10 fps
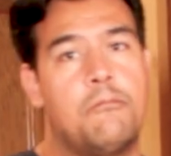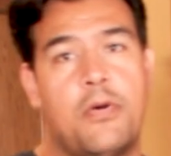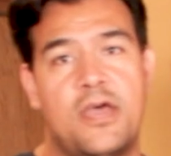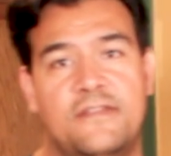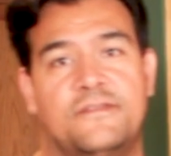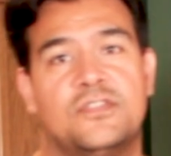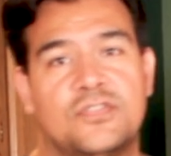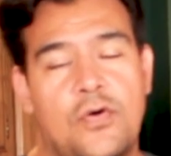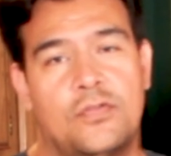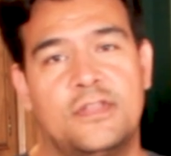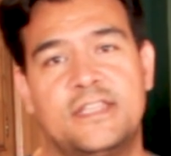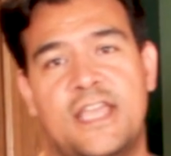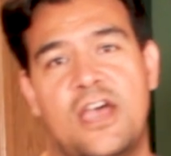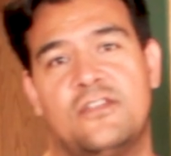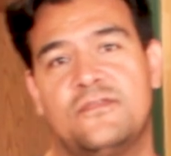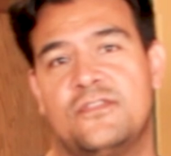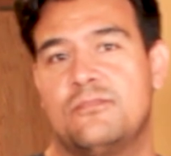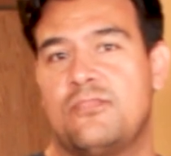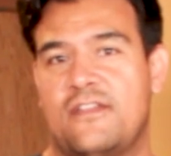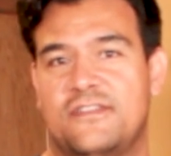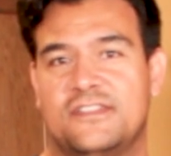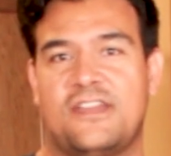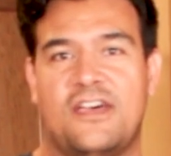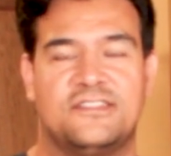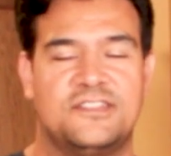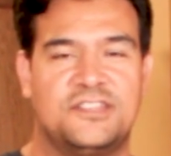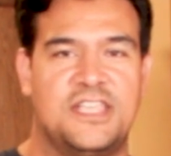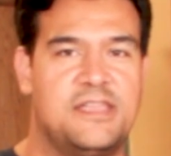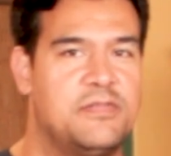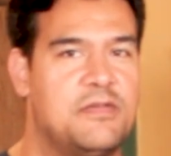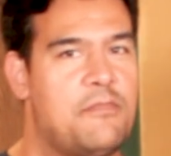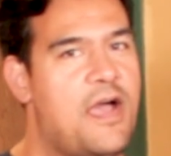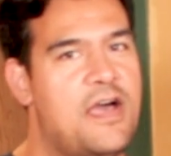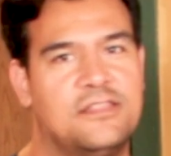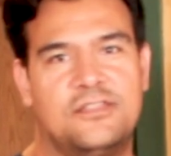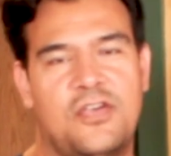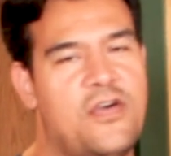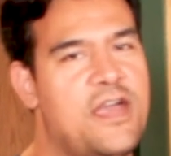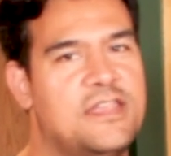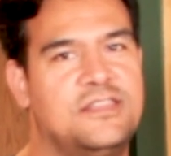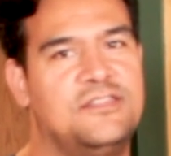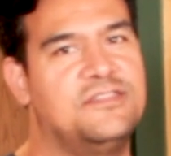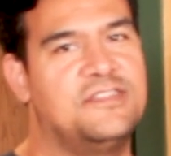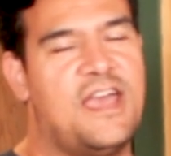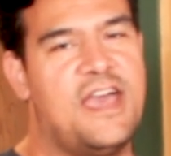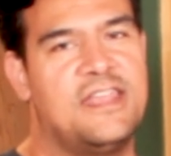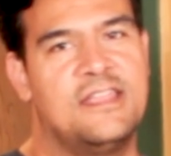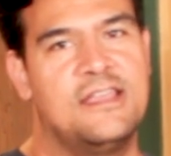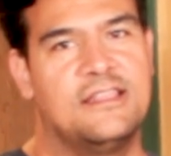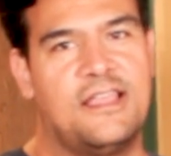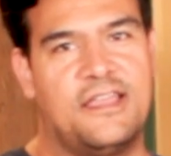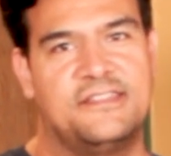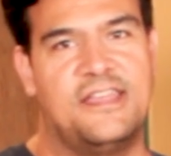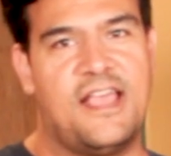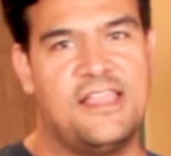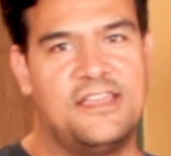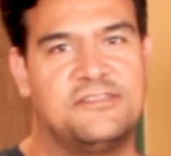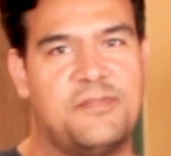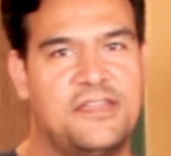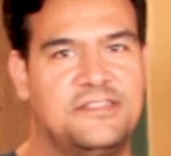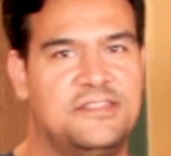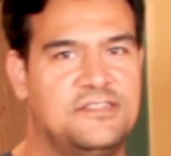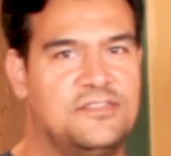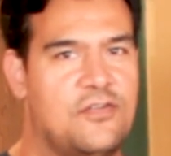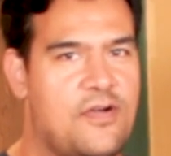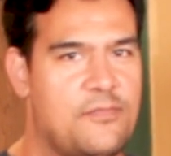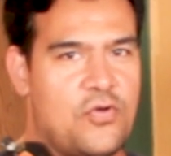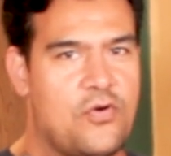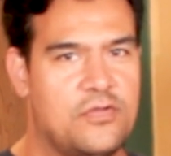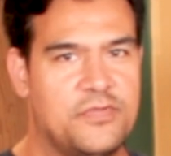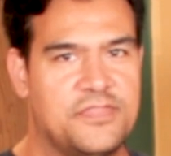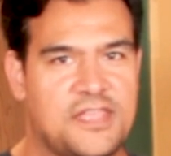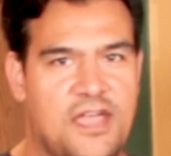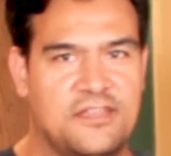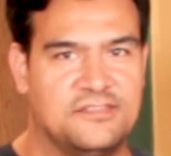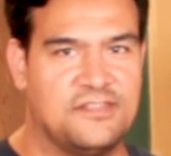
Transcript: But if you're totally down for breakfast sausage, keeping it mild, go ahead and use that. Like I said, I like spicy, so I'm going with Italian